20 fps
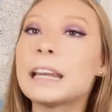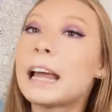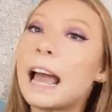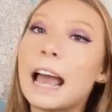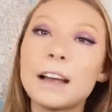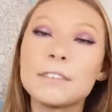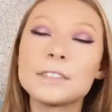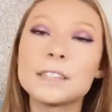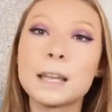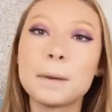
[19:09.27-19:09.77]
And I
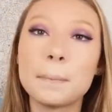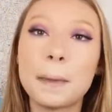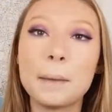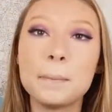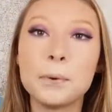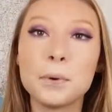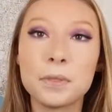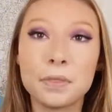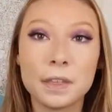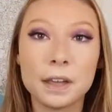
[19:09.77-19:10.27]
have seen
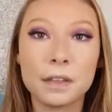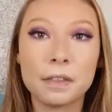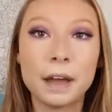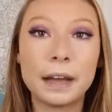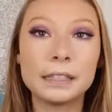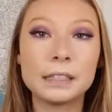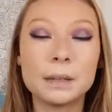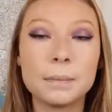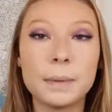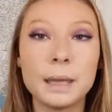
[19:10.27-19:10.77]
people with thicker
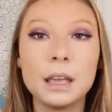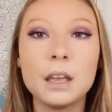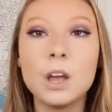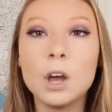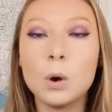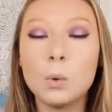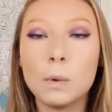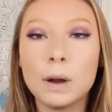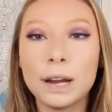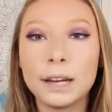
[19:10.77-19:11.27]
thighs than me
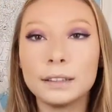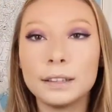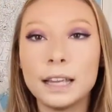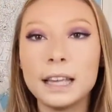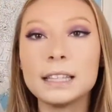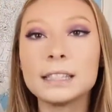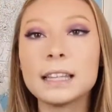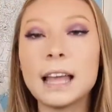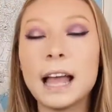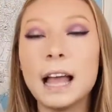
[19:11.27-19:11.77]
wearing
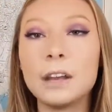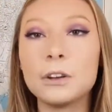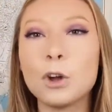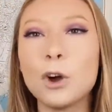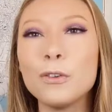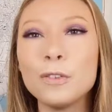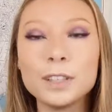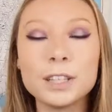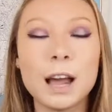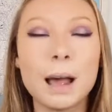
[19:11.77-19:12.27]
these. And
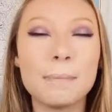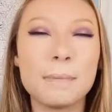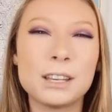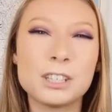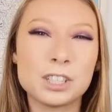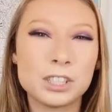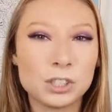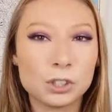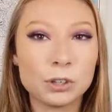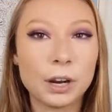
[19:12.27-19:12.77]
over time,
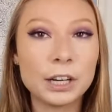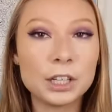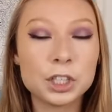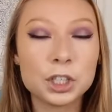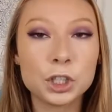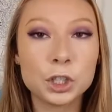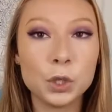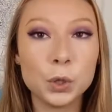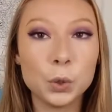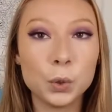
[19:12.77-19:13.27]
they just
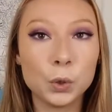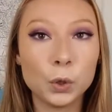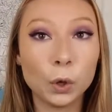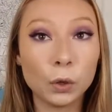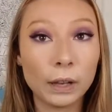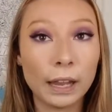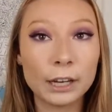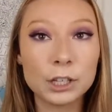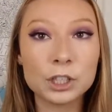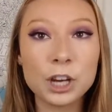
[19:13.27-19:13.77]
stretch to
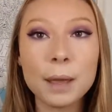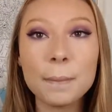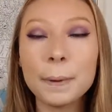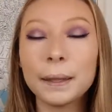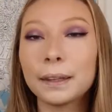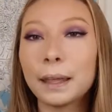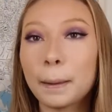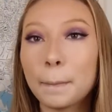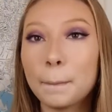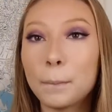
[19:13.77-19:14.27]
your leg shape
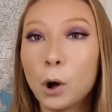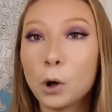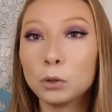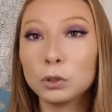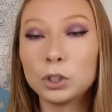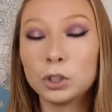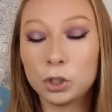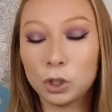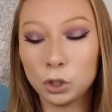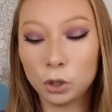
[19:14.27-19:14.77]
and like
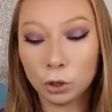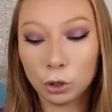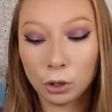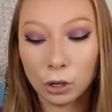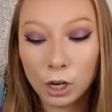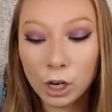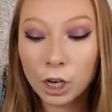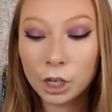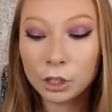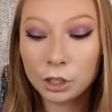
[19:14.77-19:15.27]
mold to
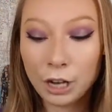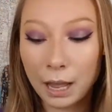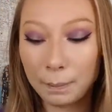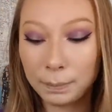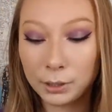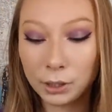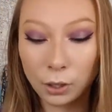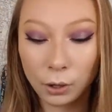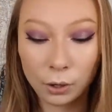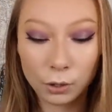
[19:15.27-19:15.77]
your
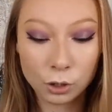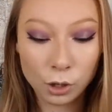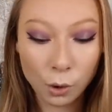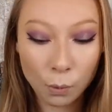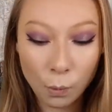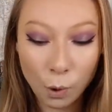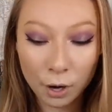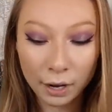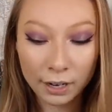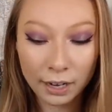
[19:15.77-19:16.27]
shape. So
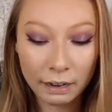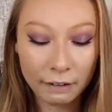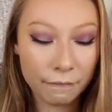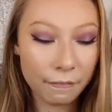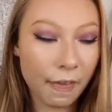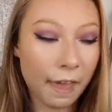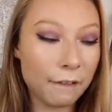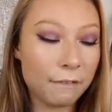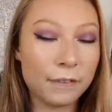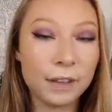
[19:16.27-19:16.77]
don't worry
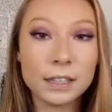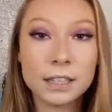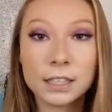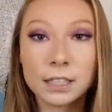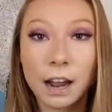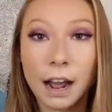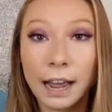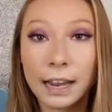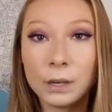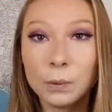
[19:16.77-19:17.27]
if they fit
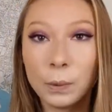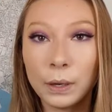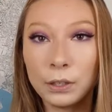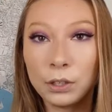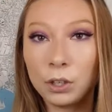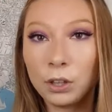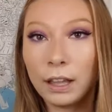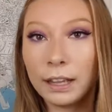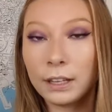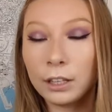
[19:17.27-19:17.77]
tight
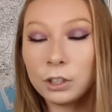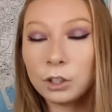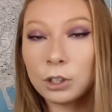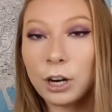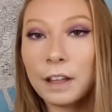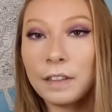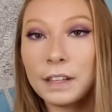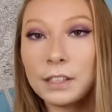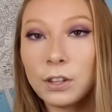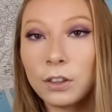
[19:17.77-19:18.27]
when you like
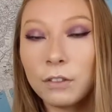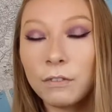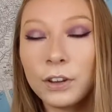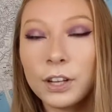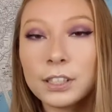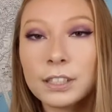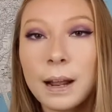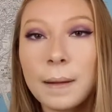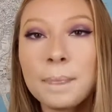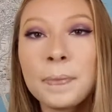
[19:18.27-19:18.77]
try these on the
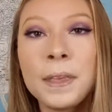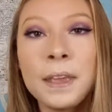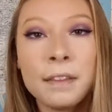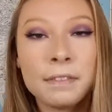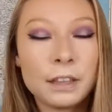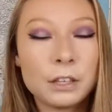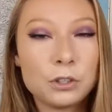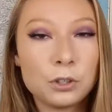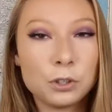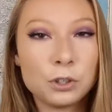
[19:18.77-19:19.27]
first time.
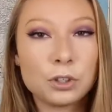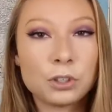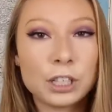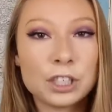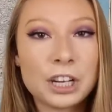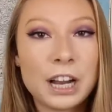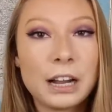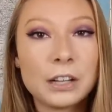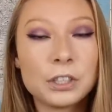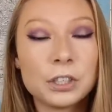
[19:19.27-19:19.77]
They do
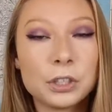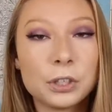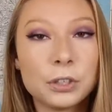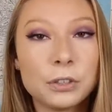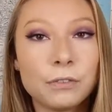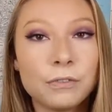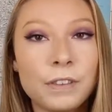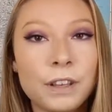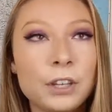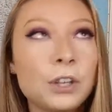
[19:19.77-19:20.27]
stretch out
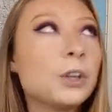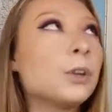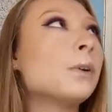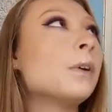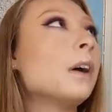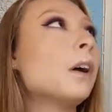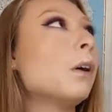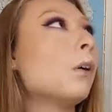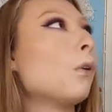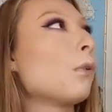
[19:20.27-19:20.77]
to fit
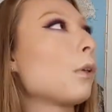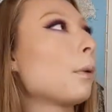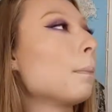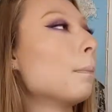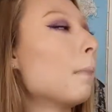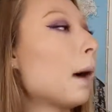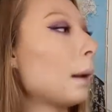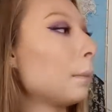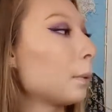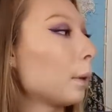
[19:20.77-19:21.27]
you. Although
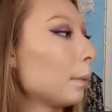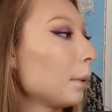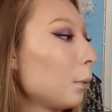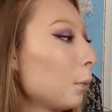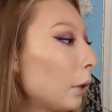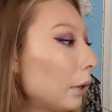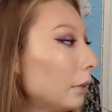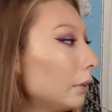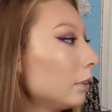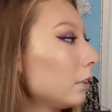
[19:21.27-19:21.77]
mine probably
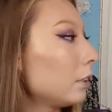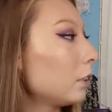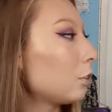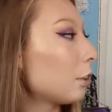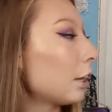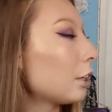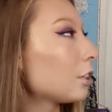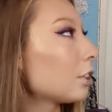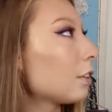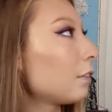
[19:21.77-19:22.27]
won't
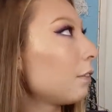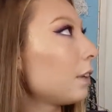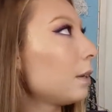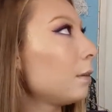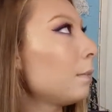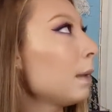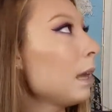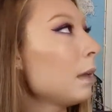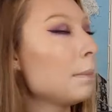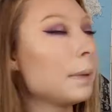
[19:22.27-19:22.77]
stretch to
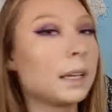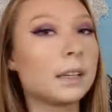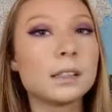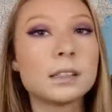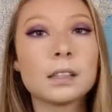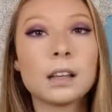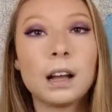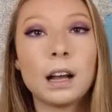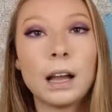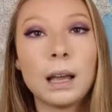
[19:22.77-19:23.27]
fit me
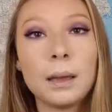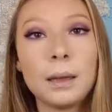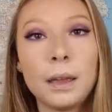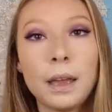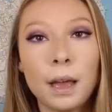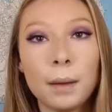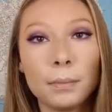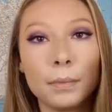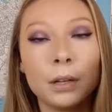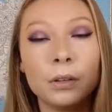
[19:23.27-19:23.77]
because
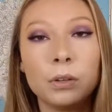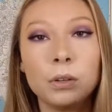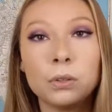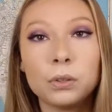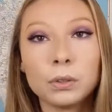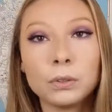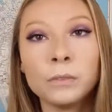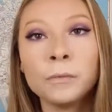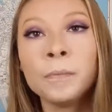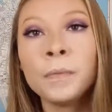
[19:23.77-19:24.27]
I am a
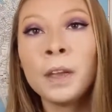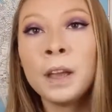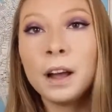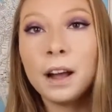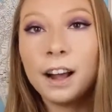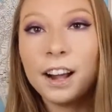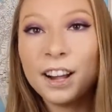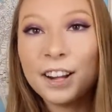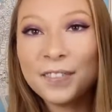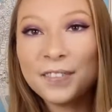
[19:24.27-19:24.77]
noodle.
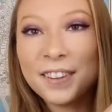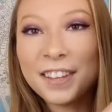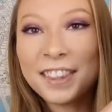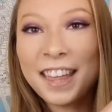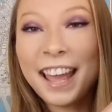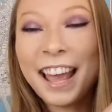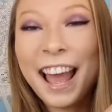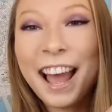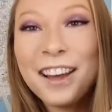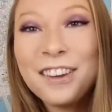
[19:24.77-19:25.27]

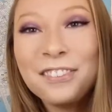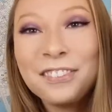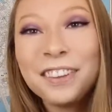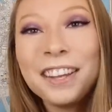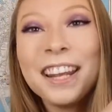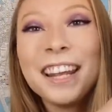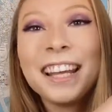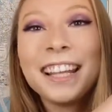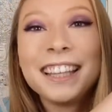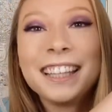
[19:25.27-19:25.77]
They have
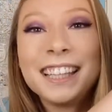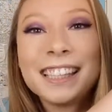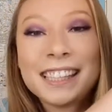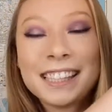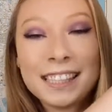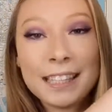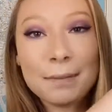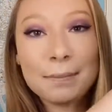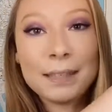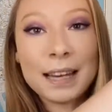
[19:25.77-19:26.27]

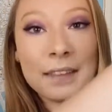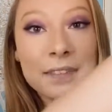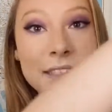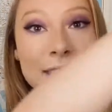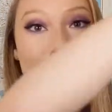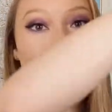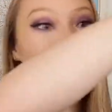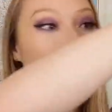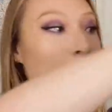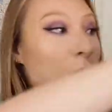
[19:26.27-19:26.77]
this zip down the
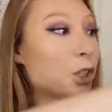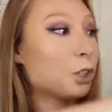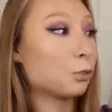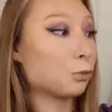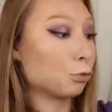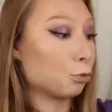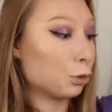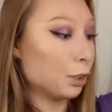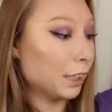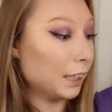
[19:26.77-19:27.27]
side, which is
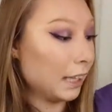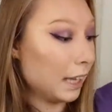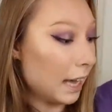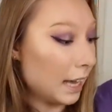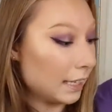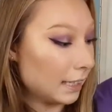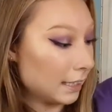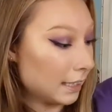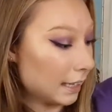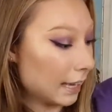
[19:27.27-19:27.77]
really
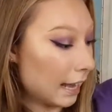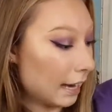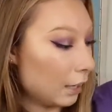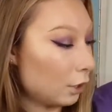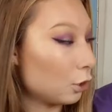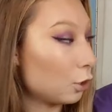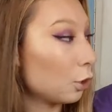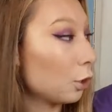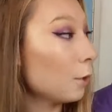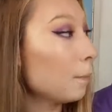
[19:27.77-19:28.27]
easy to get
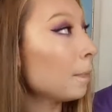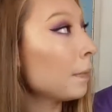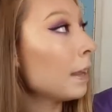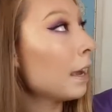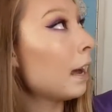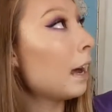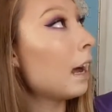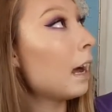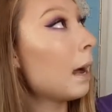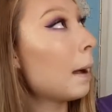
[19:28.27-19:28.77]
into
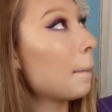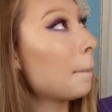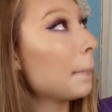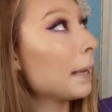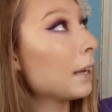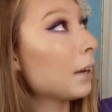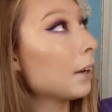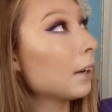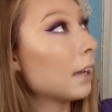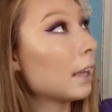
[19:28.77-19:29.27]

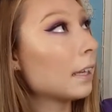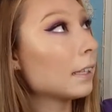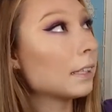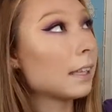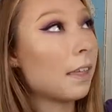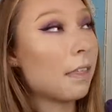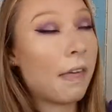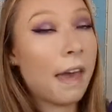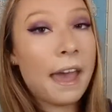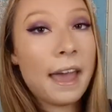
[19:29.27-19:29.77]

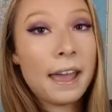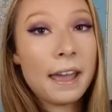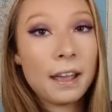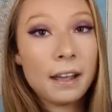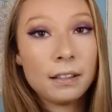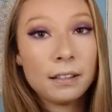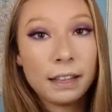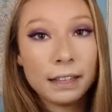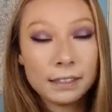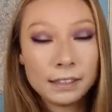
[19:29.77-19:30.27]
because
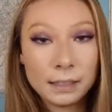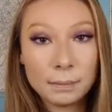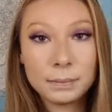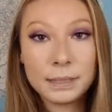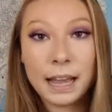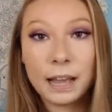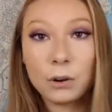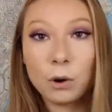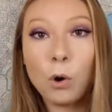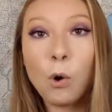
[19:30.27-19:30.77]
they like zip
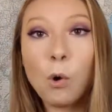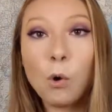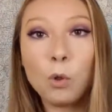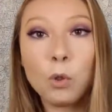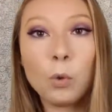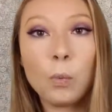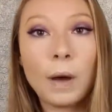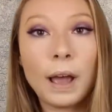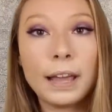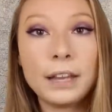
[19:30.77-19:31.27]
down
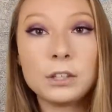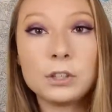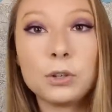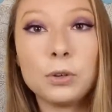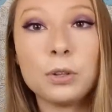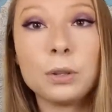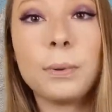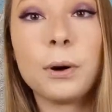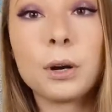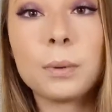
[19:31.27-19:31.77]
all the way
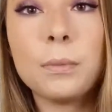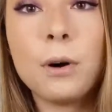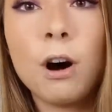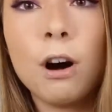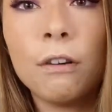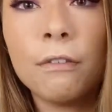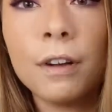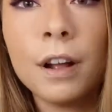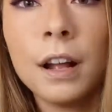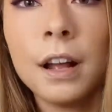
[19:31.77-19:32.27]
to the bottom
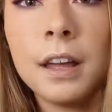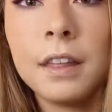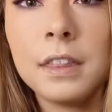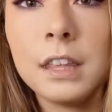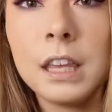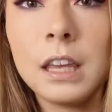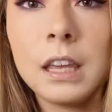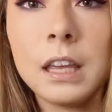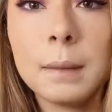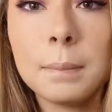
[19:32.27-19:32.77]
of
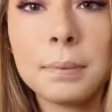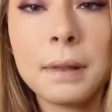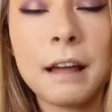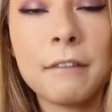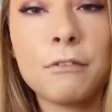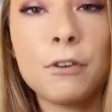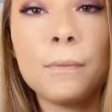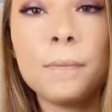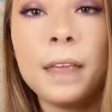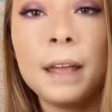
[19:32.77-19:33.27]
the
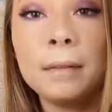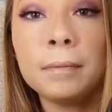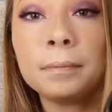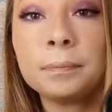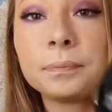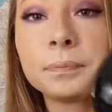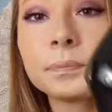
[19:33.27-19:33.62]
platform there.